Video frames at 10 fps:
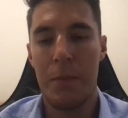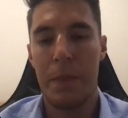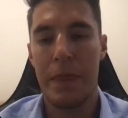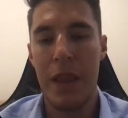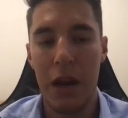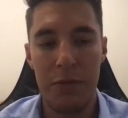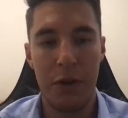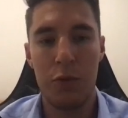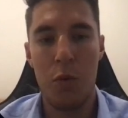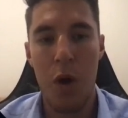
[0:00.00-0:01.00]
None of
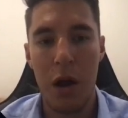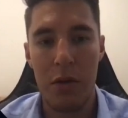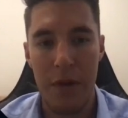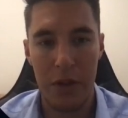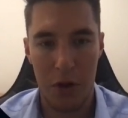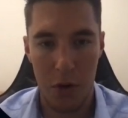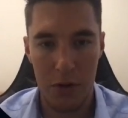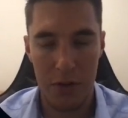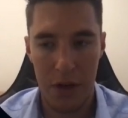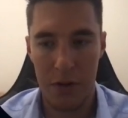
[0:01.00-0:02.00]
this will work without the
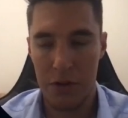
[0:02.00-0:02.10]
content.